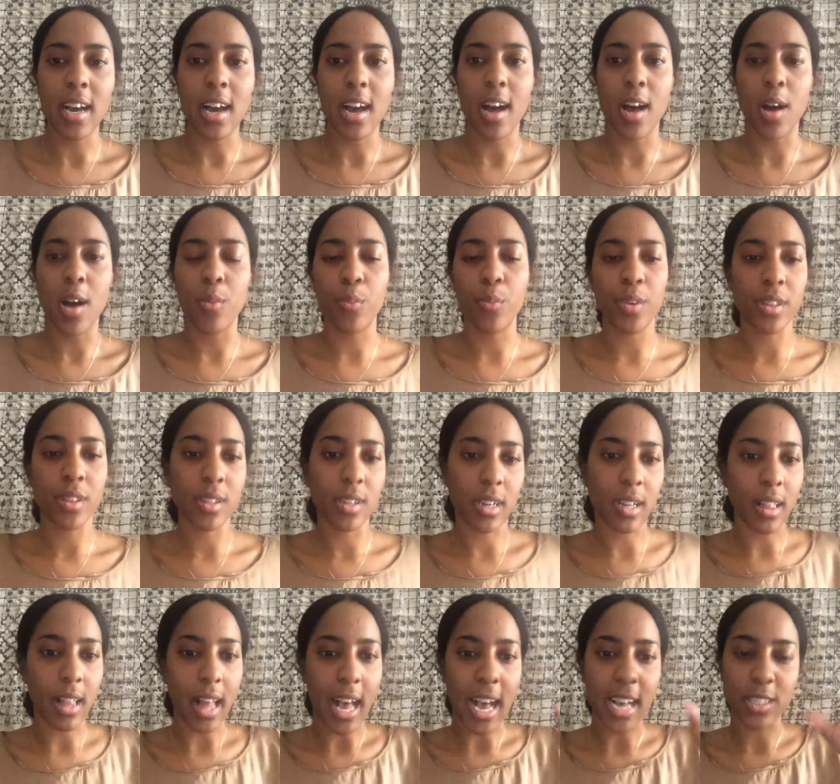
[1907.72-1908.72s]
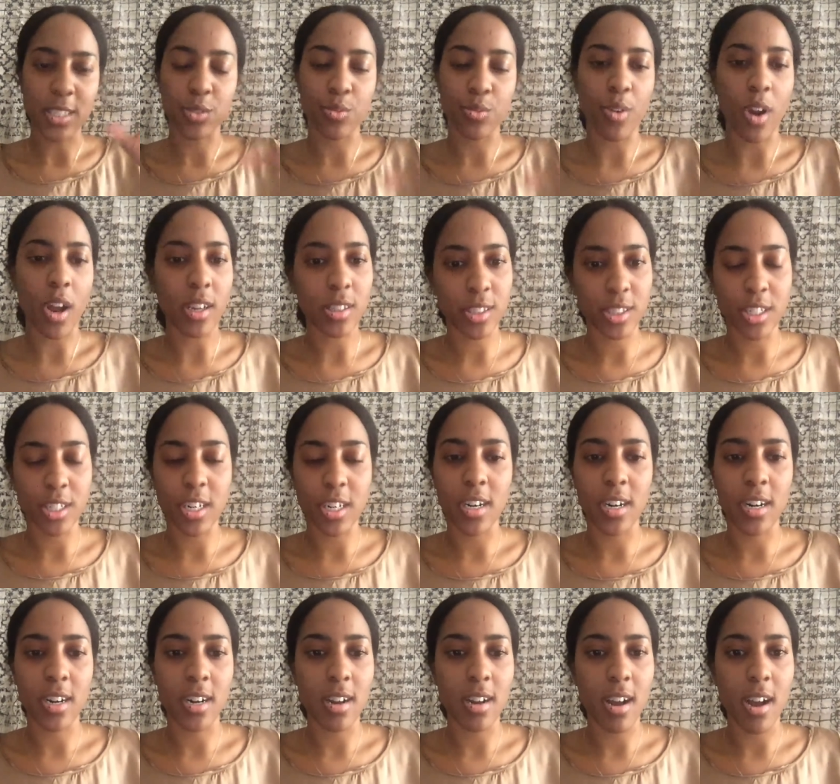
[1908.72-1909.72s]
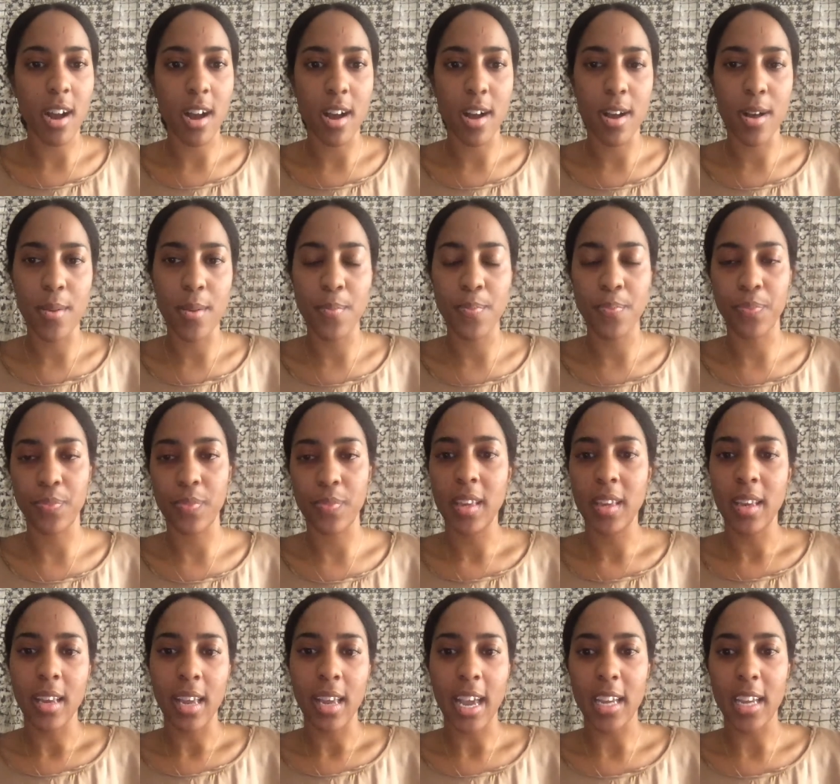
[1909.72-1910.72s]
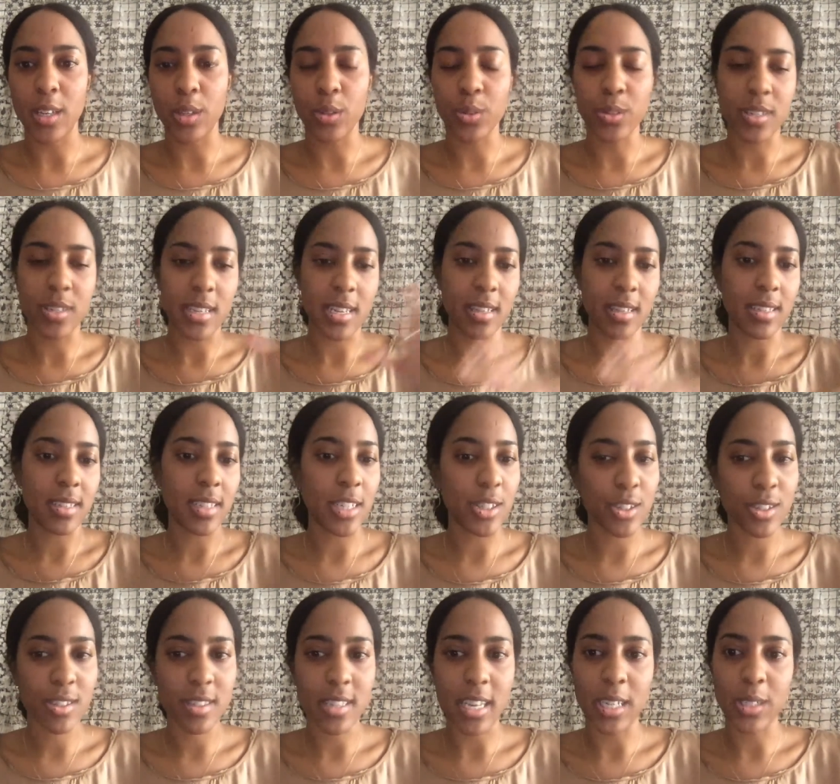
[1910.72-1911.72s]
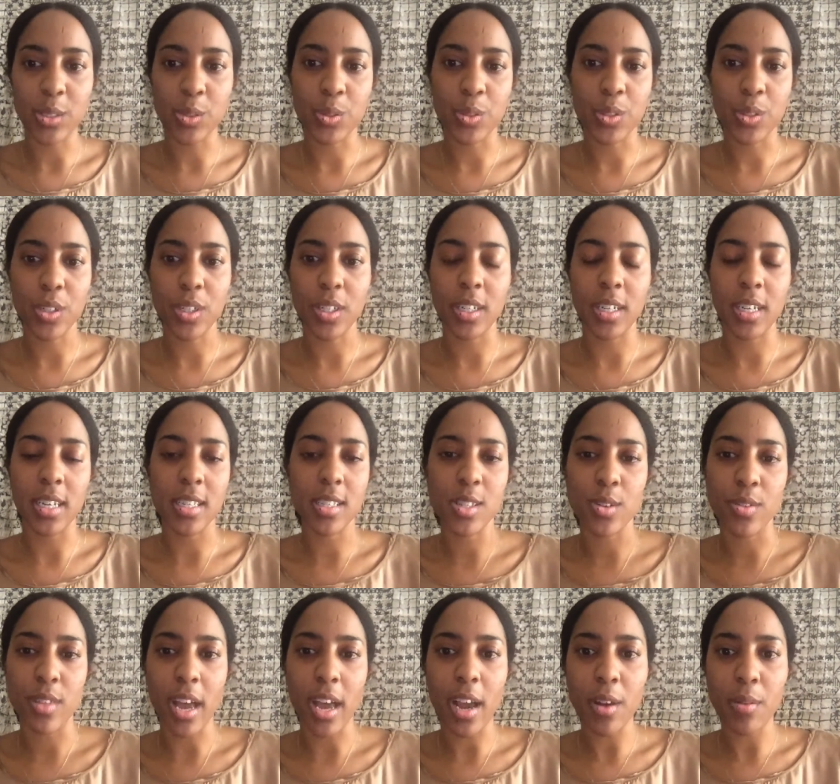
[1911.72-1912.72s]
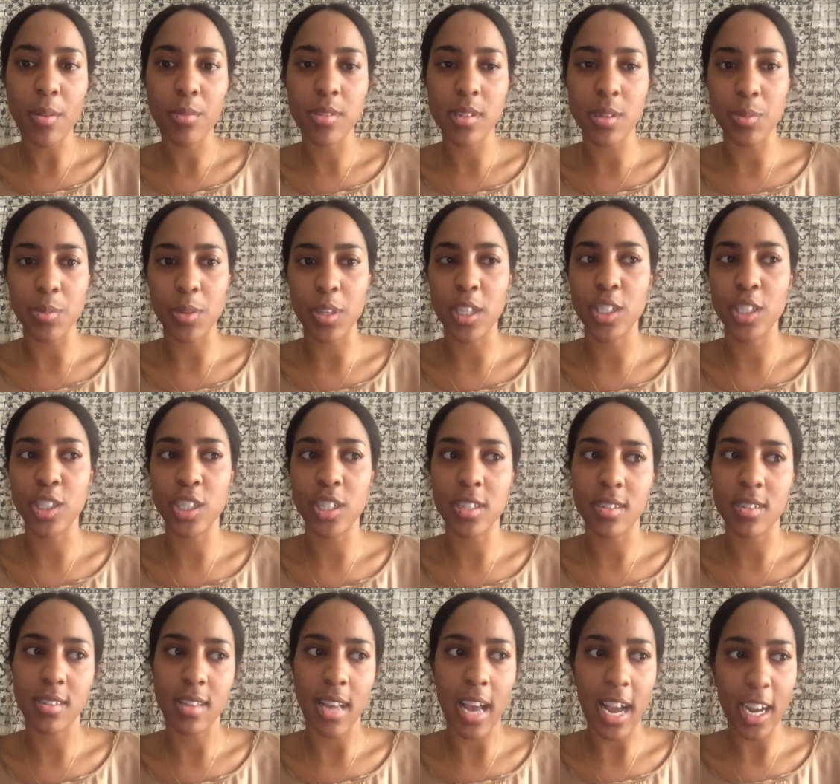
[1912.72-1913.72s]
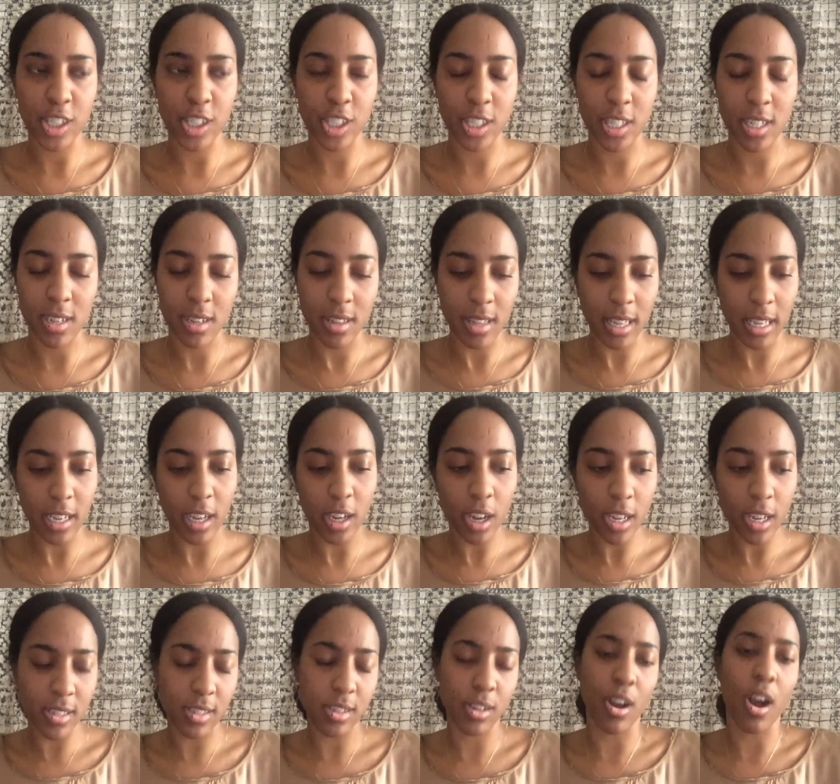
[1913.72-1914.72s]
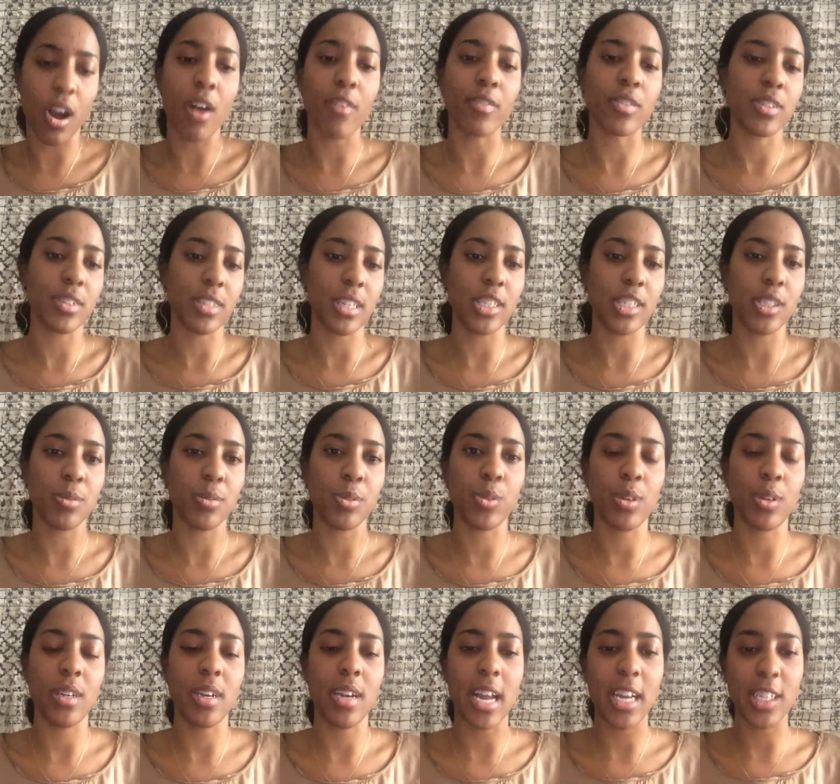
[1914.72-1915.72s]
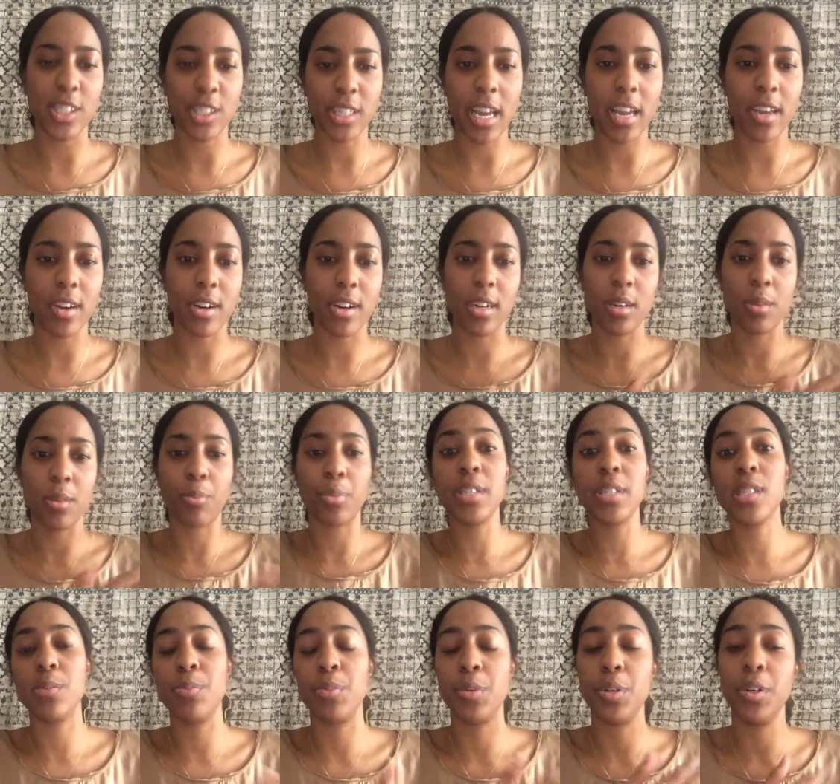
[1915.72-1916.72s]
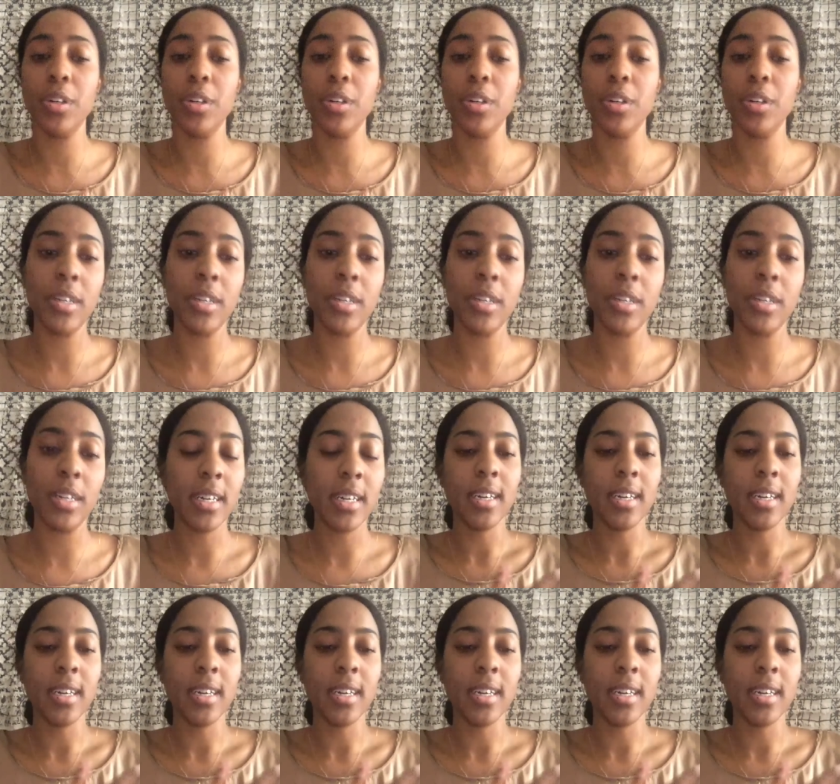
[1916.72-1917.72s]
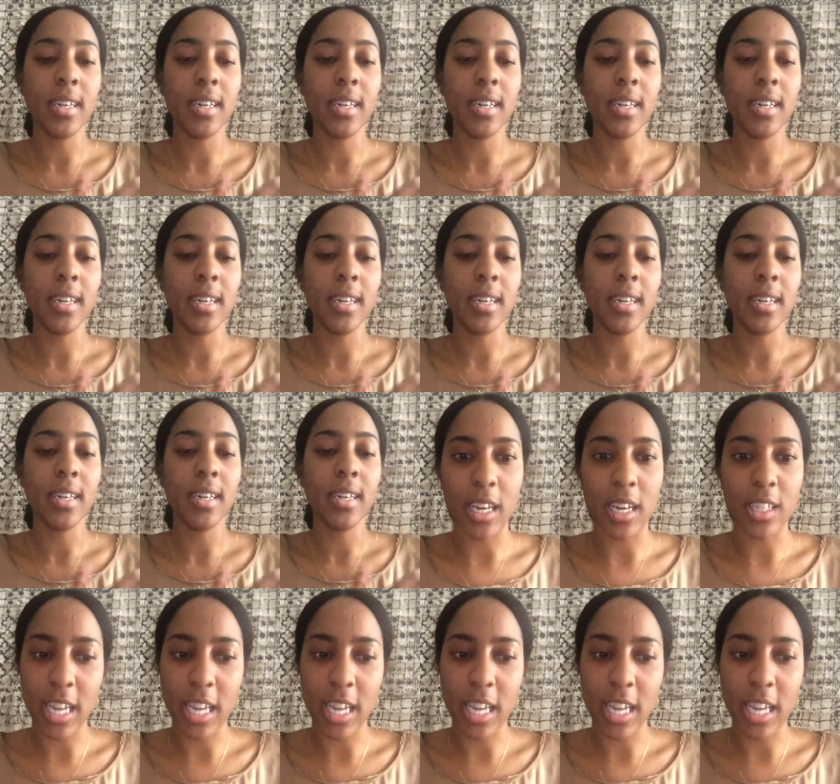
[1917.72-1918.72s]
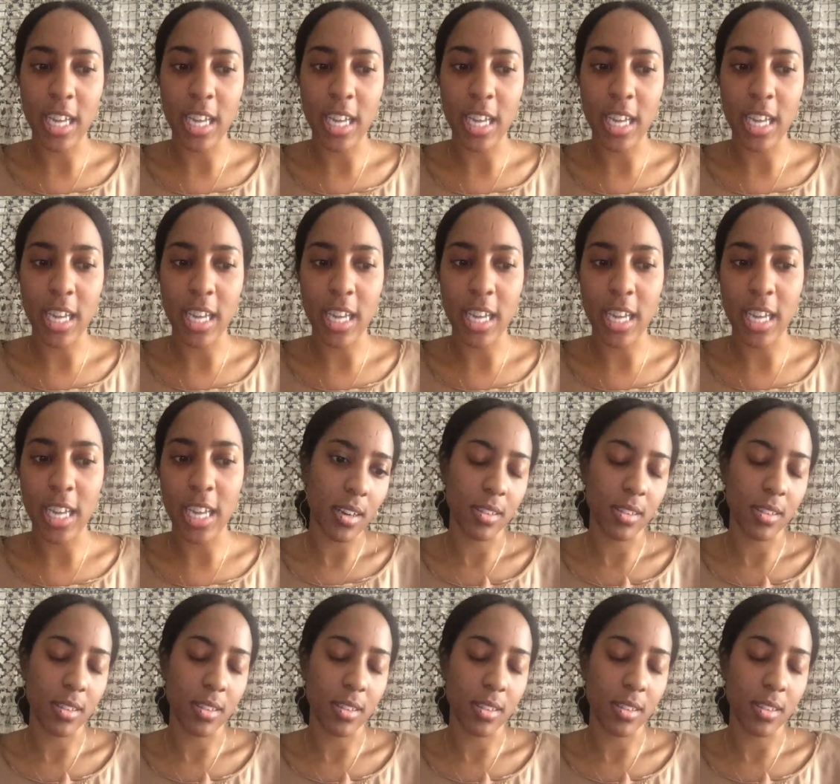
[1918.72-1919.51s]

um, with the class roster. Um, and you were seeing the teacher schedule. And so that simulation is actually like a, it's a conversation between an educator and a principal. And so the educator has gotten their